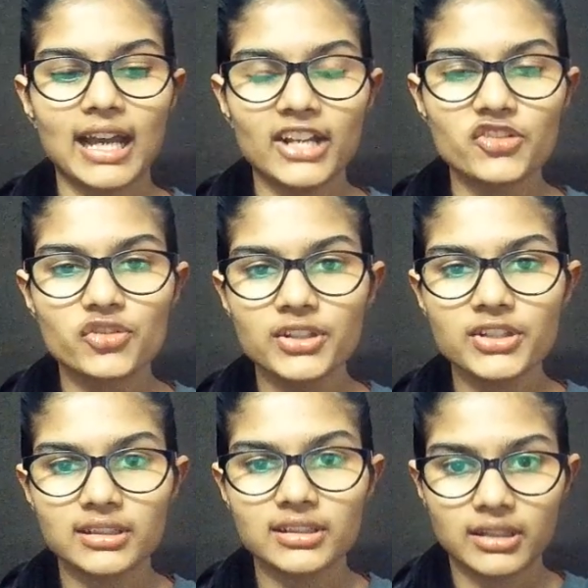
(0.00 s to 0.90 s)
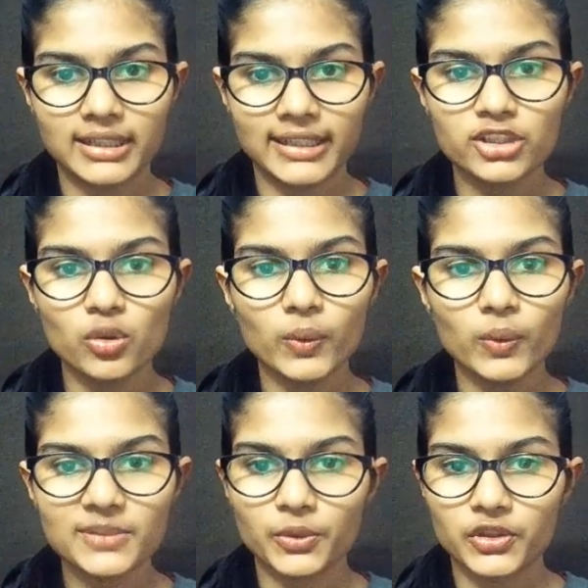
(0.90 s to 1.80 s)
I just clicked over
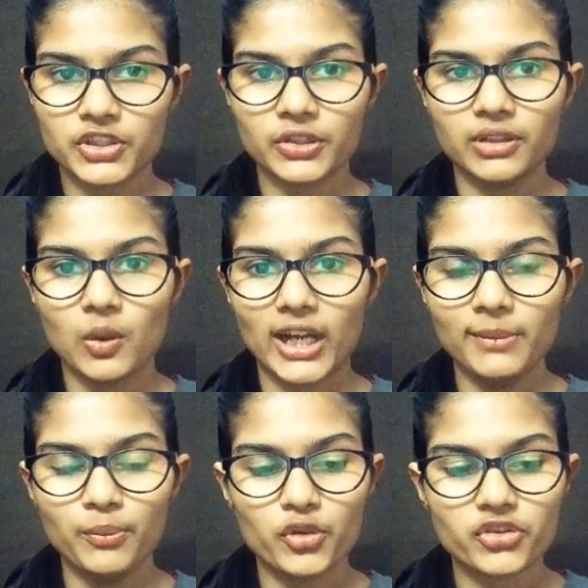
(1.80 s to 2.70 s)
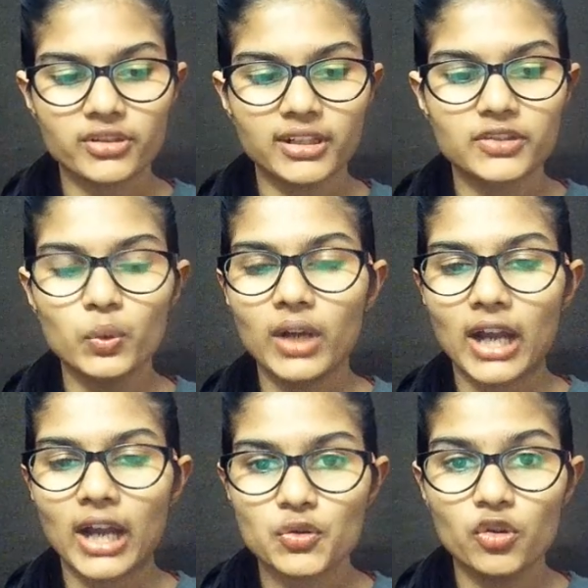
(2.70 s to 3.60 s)
this particular white portion and do
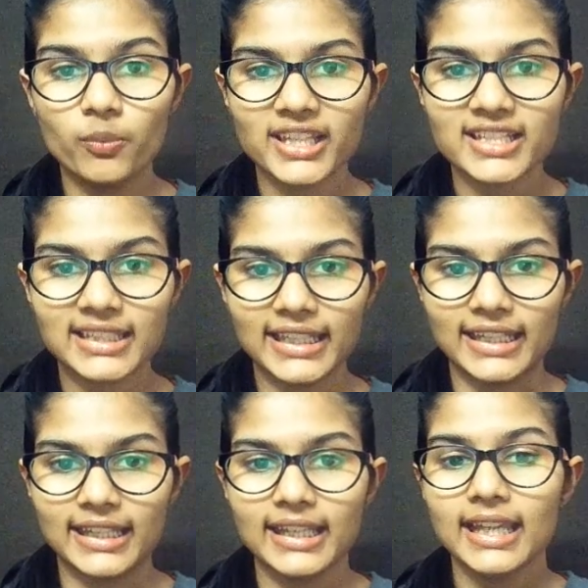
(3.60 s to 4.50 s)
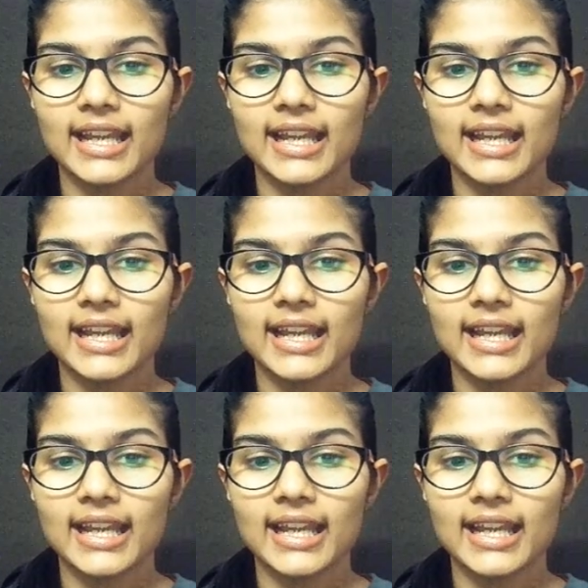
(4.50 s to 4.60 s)
Control plus A.